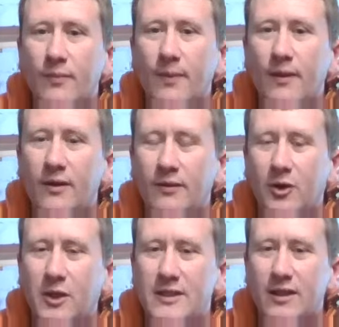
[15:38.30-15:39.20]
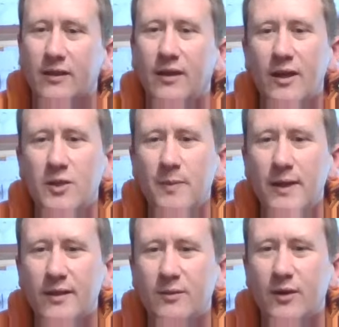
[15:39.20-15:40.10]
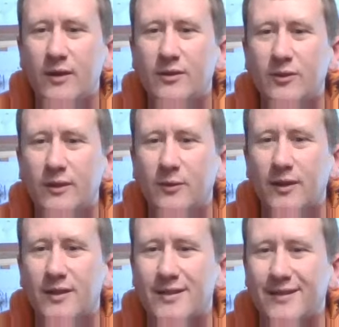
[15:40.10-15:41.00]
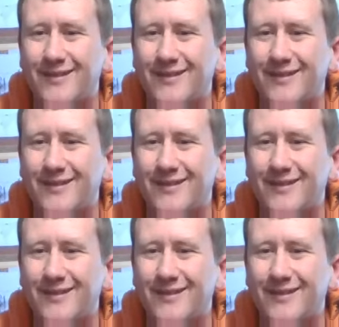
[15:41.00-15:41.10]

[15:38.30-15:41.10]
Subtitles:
It's like, it's bigger than what I thought it was.